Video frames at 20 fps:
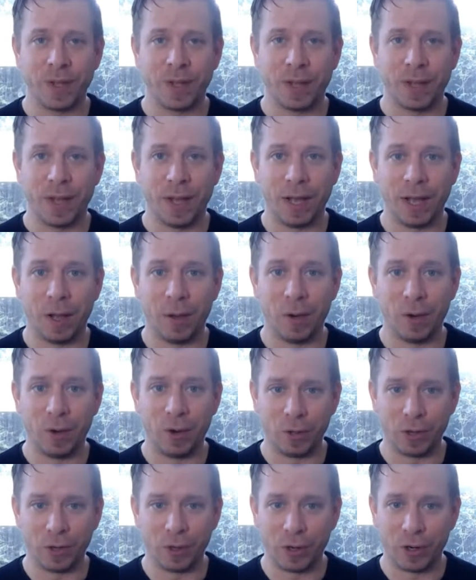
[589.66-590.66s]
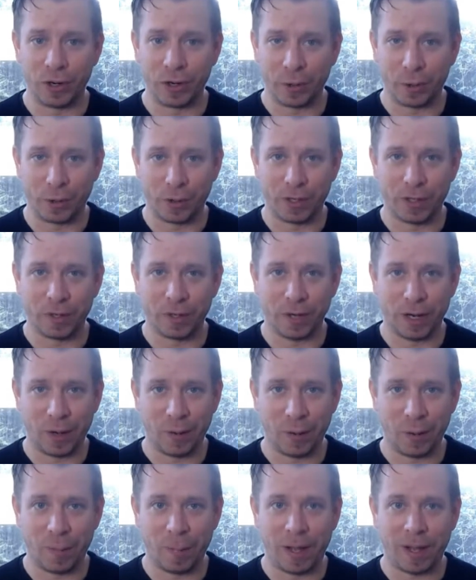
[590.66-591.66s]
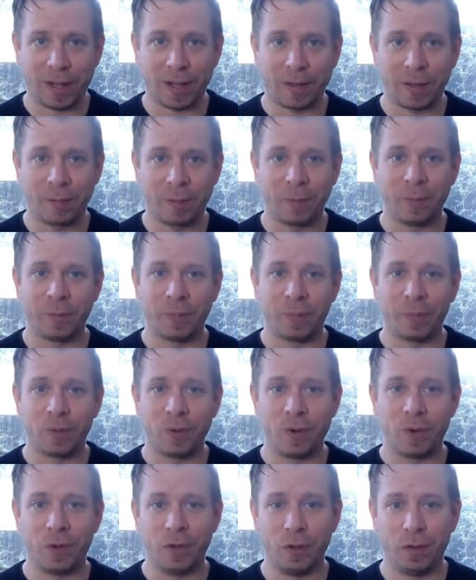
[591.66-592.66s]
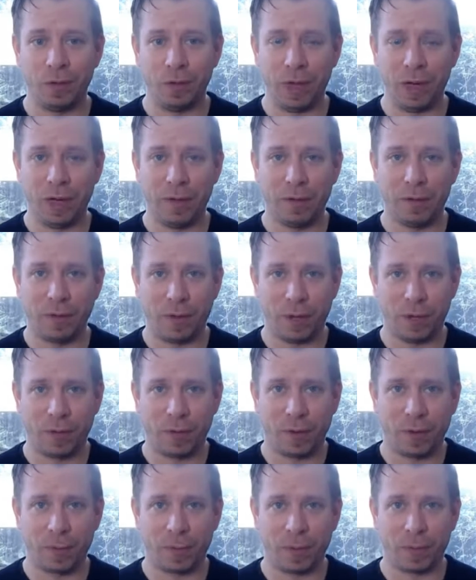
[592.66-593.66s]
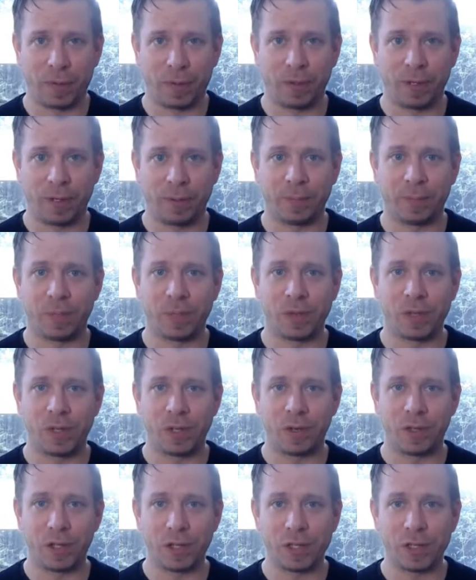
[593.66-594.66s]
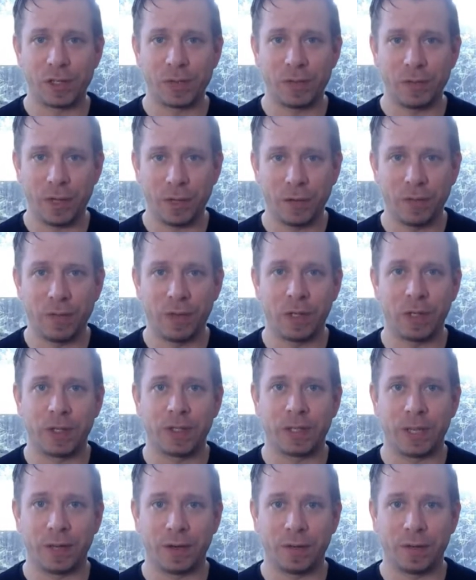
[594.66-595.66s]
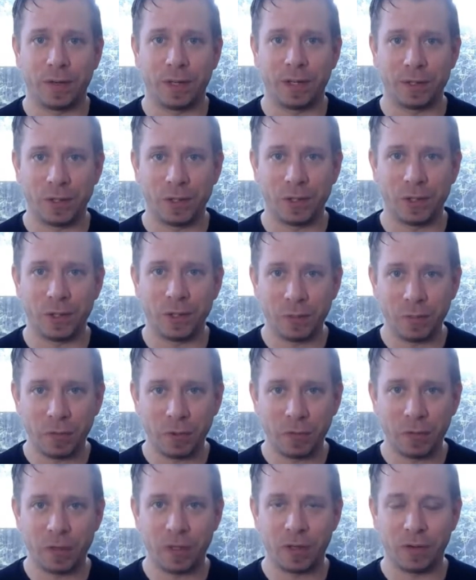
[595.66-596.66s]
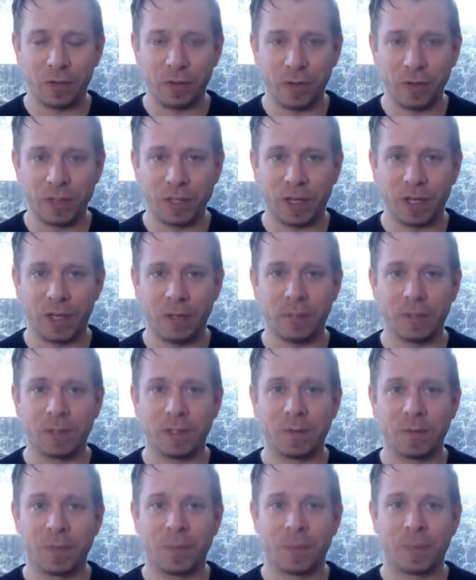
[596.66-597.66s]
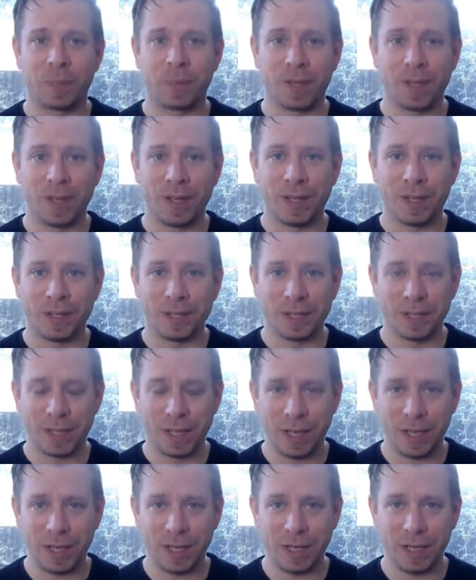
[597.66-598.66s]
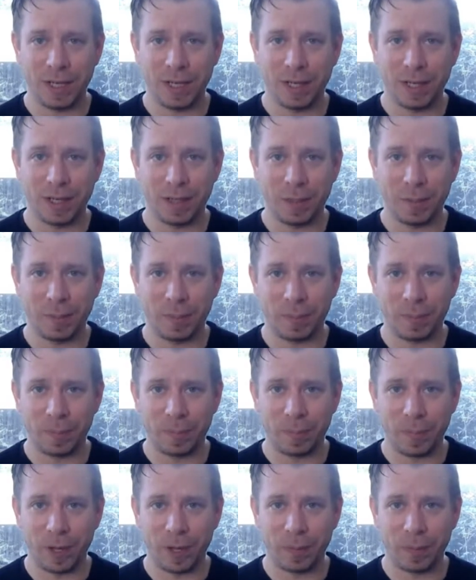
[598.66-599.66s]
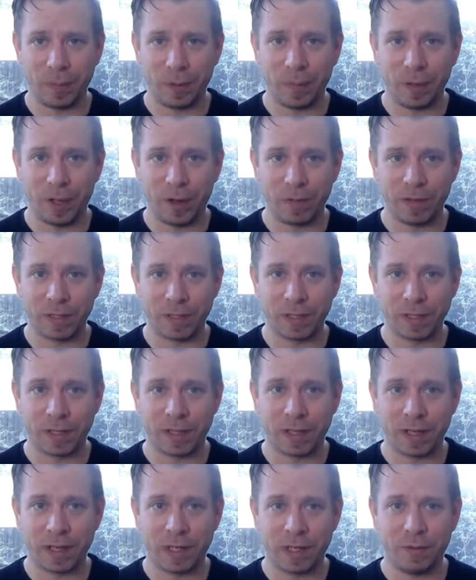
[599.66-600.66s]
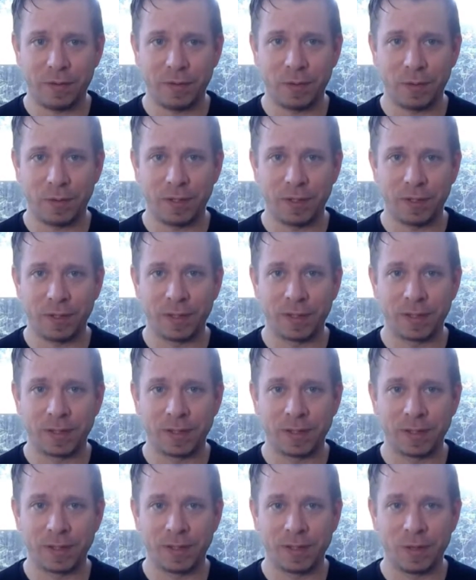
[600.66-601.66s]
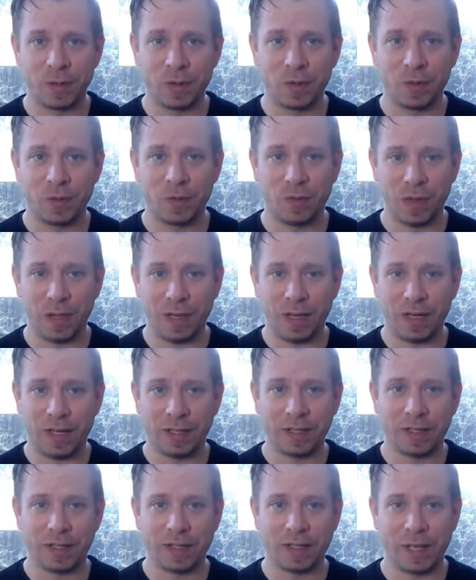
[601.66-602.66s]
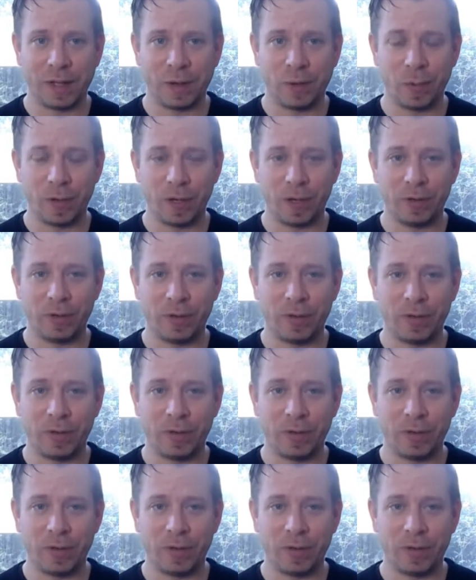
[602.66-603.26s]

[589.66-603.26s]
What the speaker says: or in your lower back, or you feel it further up the body. So just feel for yourself as you do the movement a few times, taking the pelvis slightly forwards, feeling the tailbone